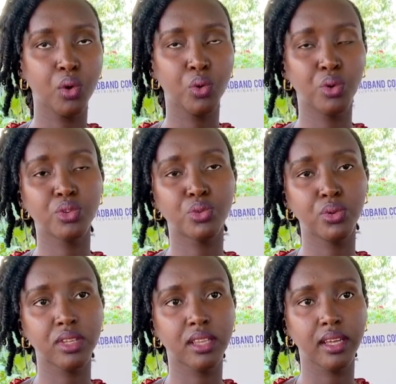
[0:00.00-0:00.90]
goes
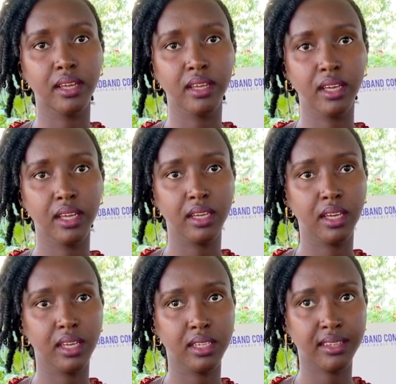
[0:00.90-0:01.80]
with the
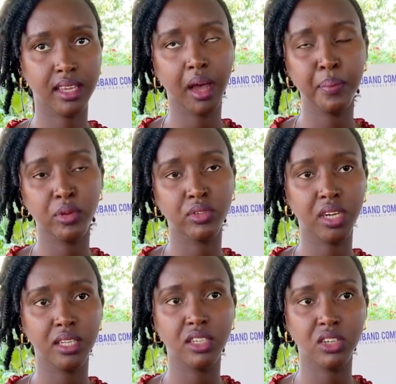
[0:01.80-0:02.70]
type of
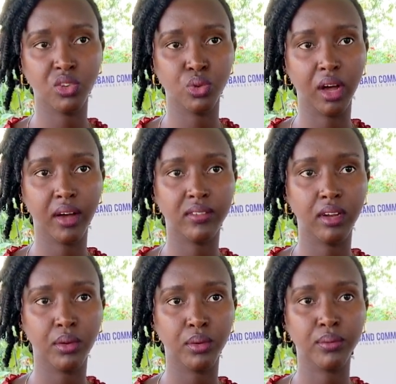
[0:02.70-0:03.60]
challenges we have
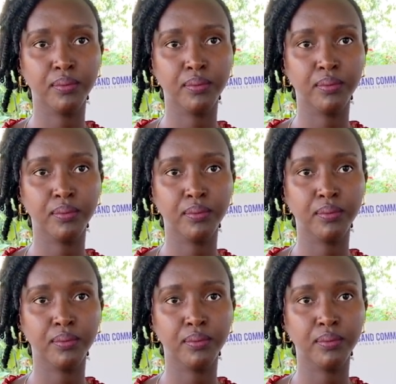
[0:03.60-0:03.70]
now.